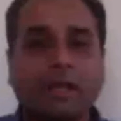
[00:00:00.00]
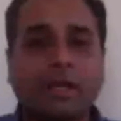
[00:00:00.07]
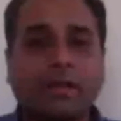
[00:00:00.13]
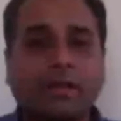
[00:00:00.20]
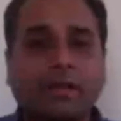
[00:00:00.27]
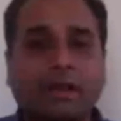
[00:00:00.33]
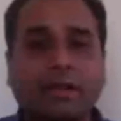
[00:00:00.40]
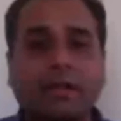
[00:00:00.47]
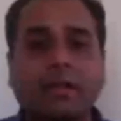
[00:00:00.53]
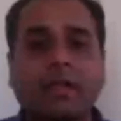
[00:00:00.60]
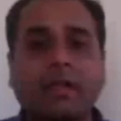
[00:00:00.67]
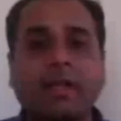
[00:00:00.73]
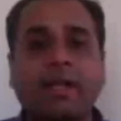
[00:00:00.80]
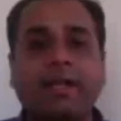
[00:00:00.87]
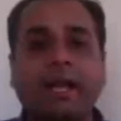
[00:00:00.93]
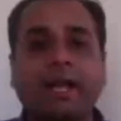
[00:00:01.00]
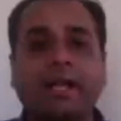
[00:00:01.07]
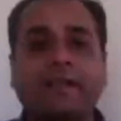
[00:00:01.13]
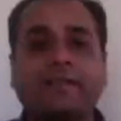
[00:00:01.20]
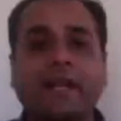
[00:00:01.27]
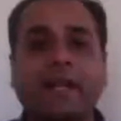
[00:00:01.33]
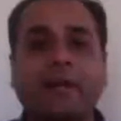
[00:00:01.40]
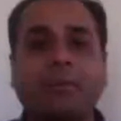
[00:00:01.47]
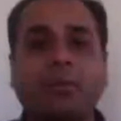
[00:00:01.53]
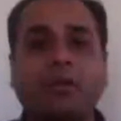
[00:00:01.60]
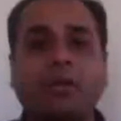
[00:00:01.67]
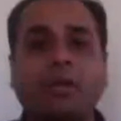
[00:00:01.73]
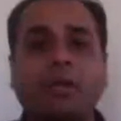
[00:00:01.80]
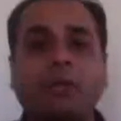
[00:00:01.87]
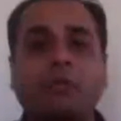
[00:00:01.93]
Here it's written in Allen's
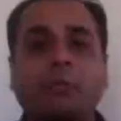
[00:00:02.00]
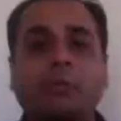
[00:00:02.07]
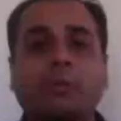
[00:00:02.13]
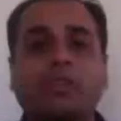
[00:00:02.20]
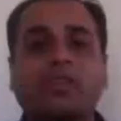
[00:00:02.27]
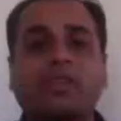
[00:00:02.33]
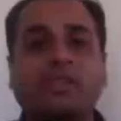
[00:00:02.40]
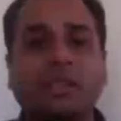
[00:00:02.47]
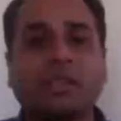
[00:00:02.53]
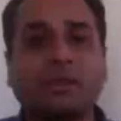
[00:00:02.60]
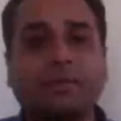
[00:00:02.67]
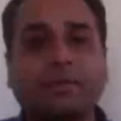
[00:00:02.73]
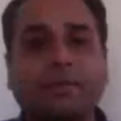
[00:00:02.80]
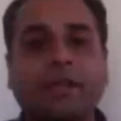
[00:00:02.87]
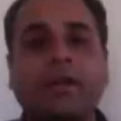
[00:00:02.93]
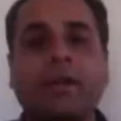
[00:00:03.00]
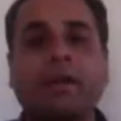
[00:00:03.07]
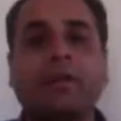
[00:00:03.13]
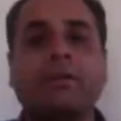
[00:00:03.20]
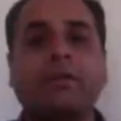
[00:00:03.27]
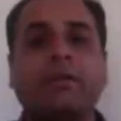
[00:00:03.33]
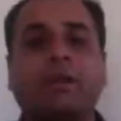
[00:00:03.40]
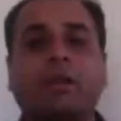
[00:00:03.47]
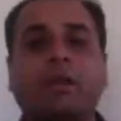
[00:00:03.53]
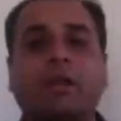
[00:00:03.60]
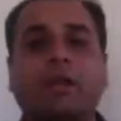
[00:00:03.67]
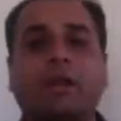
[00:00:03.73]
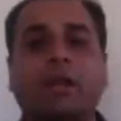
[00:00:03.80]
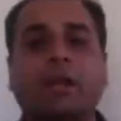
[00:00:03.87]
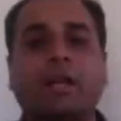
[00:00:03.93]
Handbook, superstitious fear
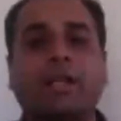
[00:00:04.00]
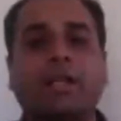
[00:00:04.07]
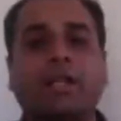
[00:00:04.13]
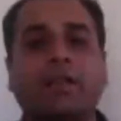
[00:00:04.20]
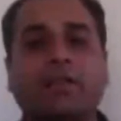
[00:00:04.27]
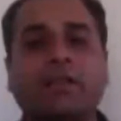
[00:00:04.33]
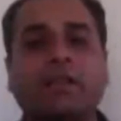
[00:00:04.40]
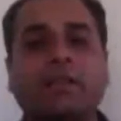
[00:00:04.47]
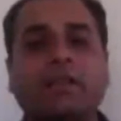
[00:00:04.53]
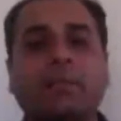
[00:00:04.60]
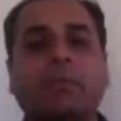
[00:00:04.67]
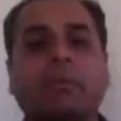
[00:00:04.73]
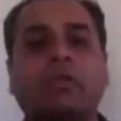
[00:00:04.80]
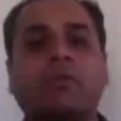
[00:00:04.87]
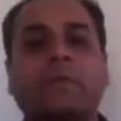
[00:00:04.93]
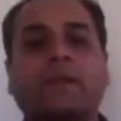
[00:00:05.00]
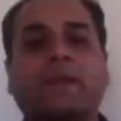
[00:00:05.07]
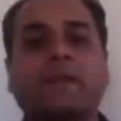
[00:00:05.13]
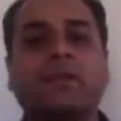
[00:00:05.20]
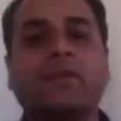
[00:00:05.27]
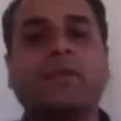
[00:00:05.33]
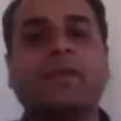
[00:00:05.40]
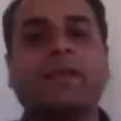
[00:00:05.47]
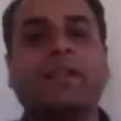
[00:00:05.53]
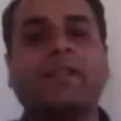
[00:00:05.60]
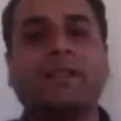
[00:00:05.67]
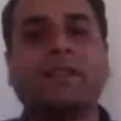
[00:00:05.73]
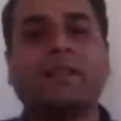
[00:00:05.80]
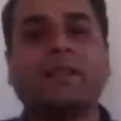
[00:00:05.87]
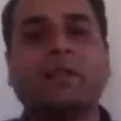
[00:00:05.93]
connected with the supposed presence of
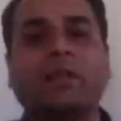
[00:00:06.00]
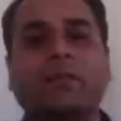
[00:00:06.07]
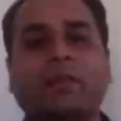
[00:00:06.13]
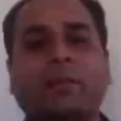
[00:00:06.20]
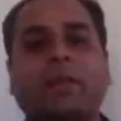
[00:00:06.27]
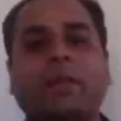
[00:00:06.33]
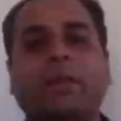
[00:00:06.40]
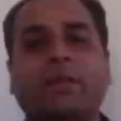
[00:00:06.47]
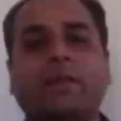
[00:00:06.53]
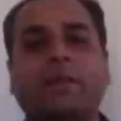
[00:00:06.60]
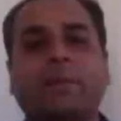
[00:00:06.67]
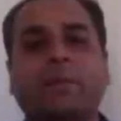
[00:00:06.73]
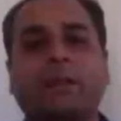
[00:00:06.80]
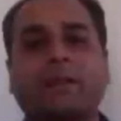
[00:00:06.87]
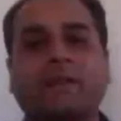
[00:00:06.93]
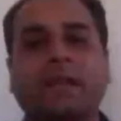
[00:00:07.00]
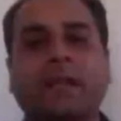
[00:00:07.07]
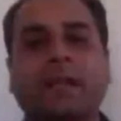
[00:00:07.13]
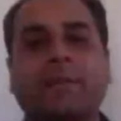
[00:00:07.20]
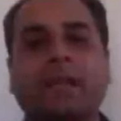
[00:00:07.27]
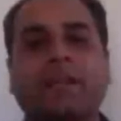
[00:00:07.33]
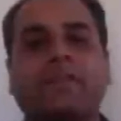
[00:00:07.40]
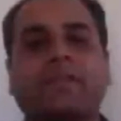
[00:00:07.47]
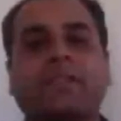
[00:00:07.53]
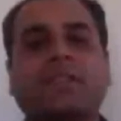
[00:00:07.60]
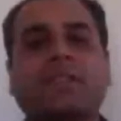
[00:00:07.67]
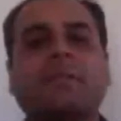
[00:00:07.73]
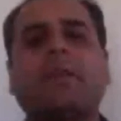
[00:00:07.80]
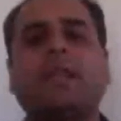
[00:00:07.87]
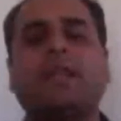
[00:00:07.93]
an agency of some invisible, sly,
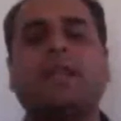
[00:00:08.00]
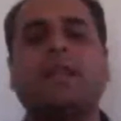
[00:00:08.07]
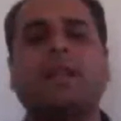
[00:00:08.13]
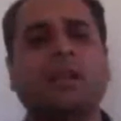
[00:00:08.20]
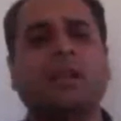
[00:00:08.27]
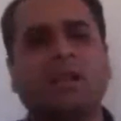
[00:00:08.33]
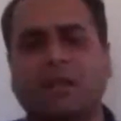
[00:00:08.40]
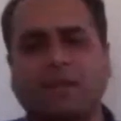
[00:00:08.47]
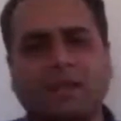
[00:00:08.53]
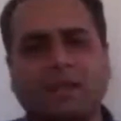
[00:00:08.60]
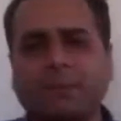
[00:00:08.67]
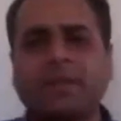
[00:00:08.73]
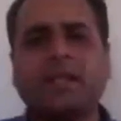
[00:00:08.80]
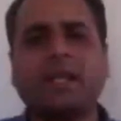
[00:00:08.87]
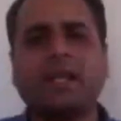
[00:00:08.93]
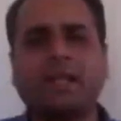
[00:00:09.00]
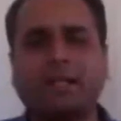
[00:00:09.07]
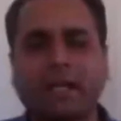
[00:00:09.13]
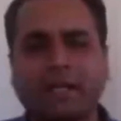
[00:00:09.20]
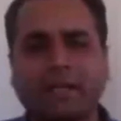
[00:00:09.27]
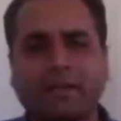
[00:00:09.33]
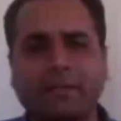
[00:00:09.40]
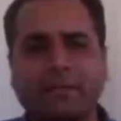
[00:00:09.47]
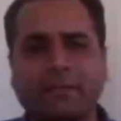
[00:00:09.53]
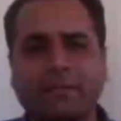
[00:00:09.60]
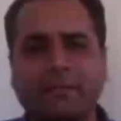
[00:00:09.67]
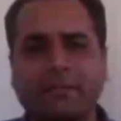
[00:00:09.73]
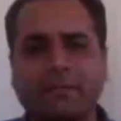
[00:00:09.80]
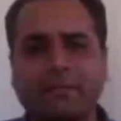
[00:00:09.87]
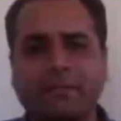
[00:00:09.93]
malicious being, something like that.